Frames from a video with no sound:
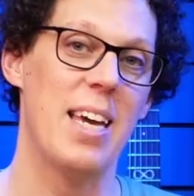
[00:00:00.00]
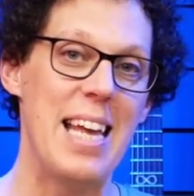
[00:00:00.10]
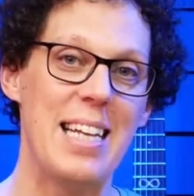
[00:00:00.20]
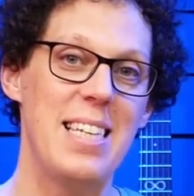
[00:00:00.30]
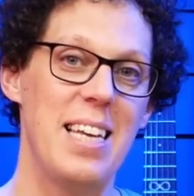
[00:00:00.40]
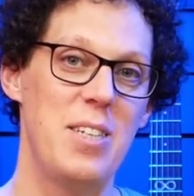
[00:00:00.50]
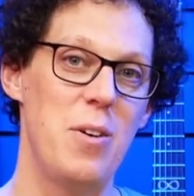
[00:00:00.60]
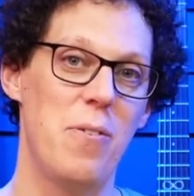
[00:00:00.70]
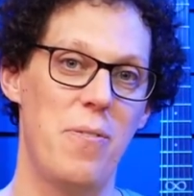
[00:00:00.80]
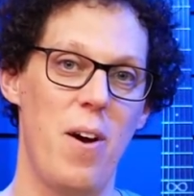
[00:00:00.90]
Connecting it to
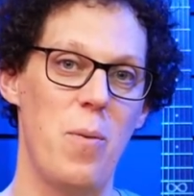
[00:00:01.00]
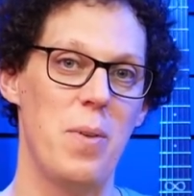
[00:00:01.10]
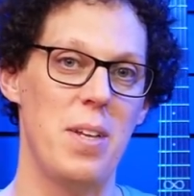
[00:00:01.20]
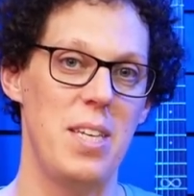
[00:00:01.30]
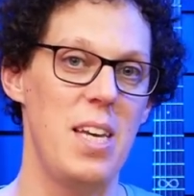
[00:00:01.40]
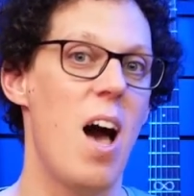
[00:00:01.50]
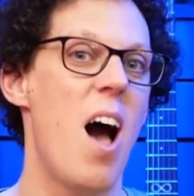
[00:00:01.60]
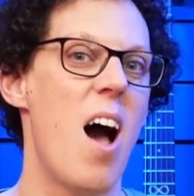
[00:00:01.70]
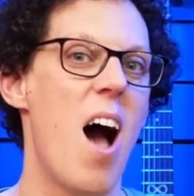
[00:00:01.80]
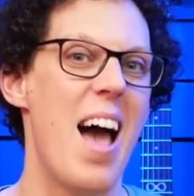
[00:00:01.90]
your phone with a
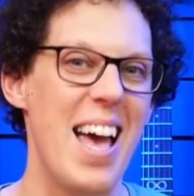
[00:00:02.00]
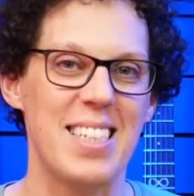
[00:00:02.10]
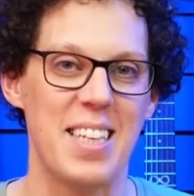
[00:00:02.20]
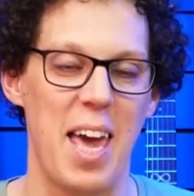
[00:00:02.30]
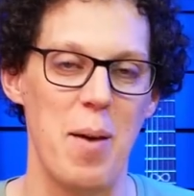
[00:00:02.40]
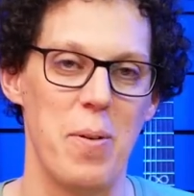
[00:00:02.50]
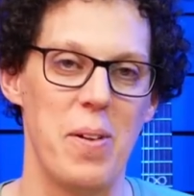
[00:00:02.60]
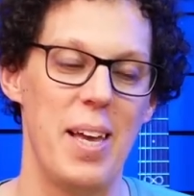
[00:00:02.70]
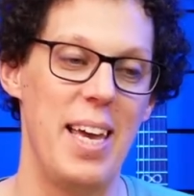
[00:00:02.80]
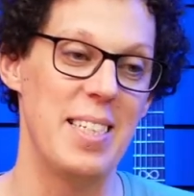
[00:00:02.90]
TRRS
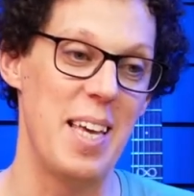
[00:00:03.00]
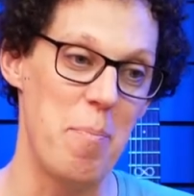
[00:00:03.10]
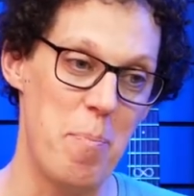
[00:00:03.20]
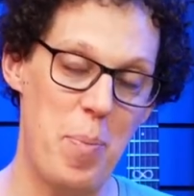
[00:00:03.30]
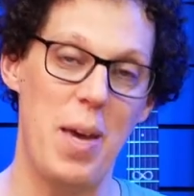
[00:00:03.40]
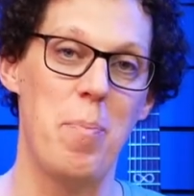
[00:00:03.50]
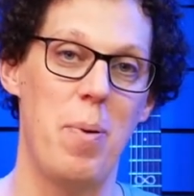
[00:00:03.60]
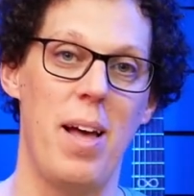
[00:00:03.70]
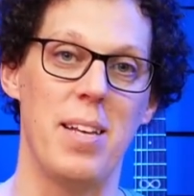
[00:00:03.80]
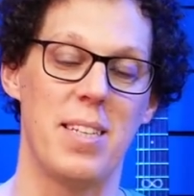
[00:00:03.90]
cable is a big
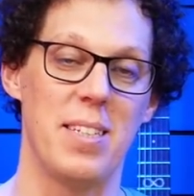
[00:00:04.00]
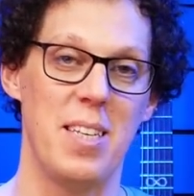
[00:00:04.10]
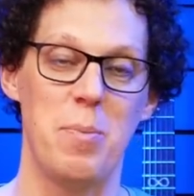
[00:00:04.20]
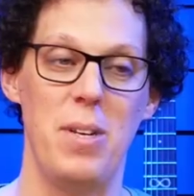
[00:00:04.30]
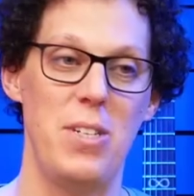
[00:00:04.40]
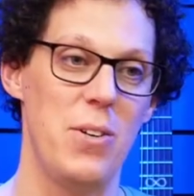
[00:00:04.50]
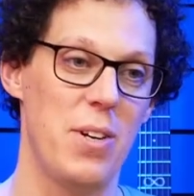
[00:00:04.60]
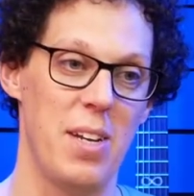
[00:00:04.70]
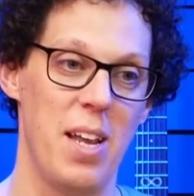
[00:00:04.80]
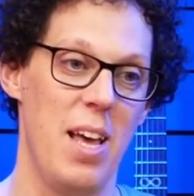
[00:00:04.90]
plus, because this means you
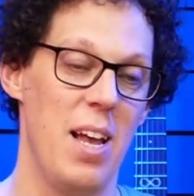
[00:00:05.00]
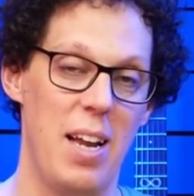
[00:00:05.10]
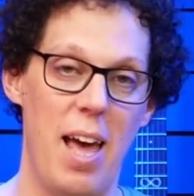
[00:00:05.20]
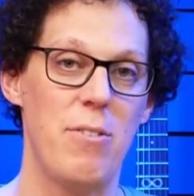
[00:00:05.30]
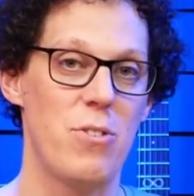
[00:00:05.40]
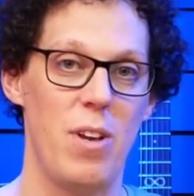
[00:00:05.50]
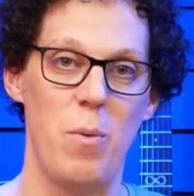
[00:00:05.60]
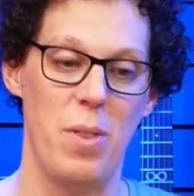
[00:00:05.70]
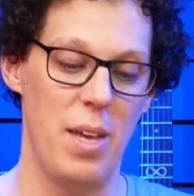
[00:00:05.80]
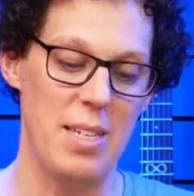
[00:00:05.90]
can live
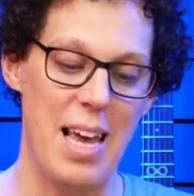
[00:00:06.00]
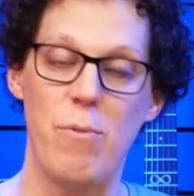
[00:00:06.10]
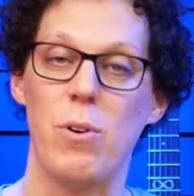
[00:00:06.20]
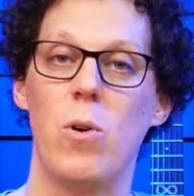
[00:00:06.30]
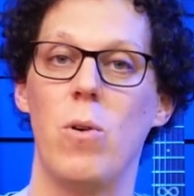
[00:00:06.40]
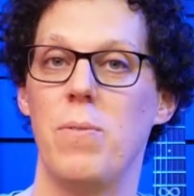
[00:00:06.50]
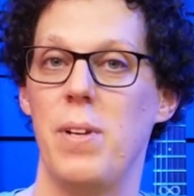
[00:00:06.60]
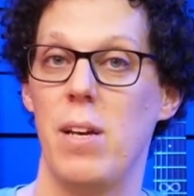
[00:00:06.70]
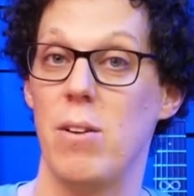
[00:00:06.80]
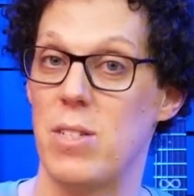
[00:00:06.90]
stream with it and record
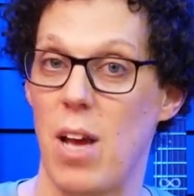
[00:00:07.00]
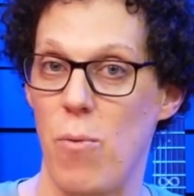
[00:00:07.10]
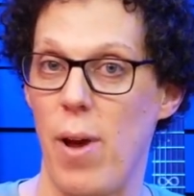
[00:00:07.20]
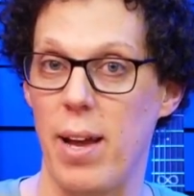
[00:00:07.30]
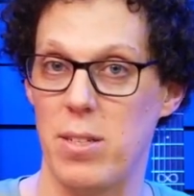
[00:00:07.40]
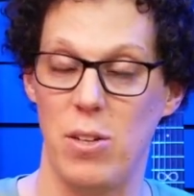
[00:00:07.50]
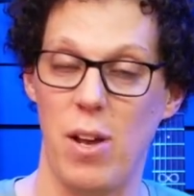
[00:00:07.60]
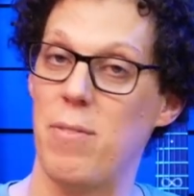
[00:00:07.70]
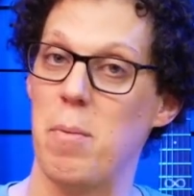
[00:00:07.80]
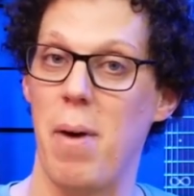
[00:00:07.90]
videos direct, so you
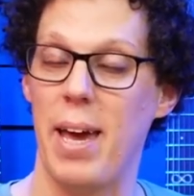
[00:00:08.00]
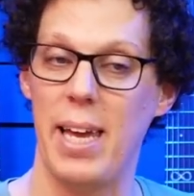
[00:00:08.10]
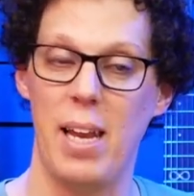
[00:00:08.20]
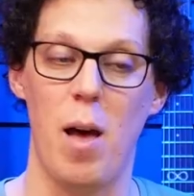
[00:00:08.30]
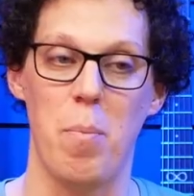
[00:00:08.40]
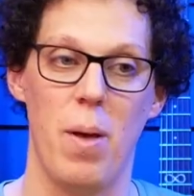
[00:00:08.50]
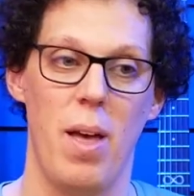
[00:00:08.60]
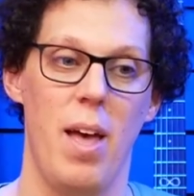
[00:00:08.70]
don't have to mic it up.